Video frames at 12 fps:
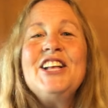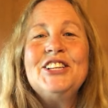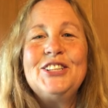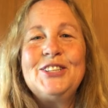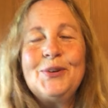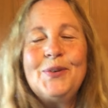
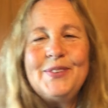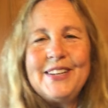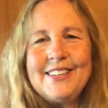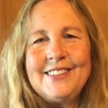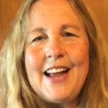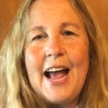So
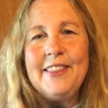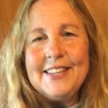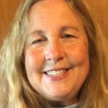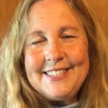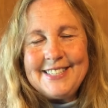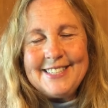
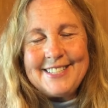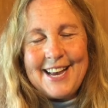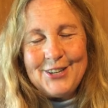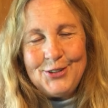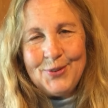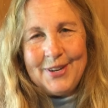this is
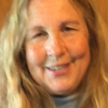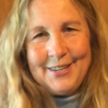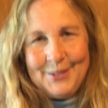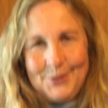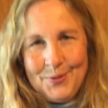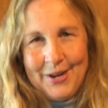exaggerated
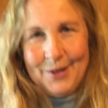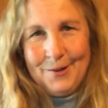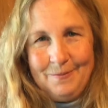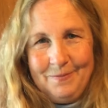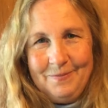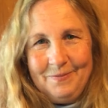as
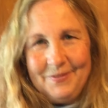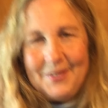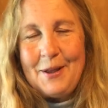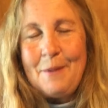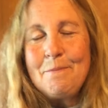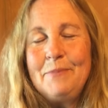well,
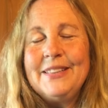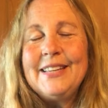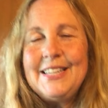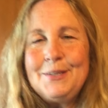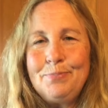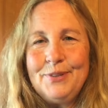but
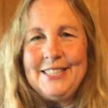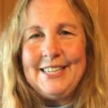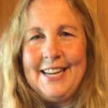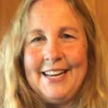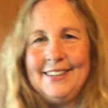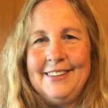let's
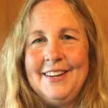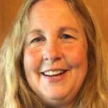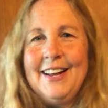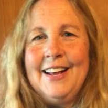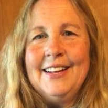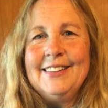pretend
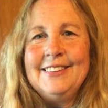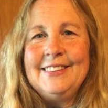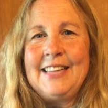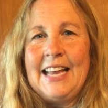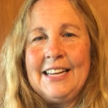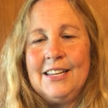
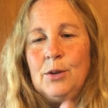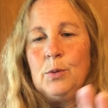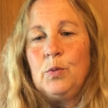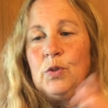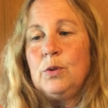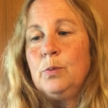
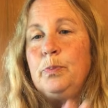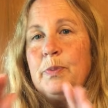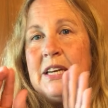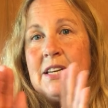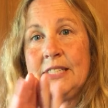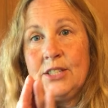
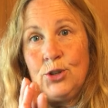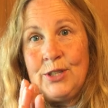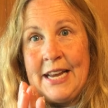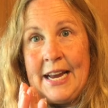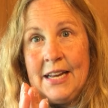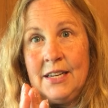because there's
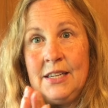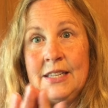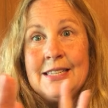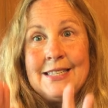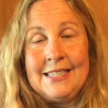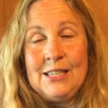sand,
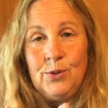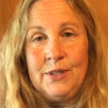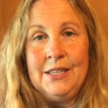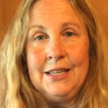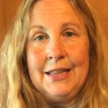silt, and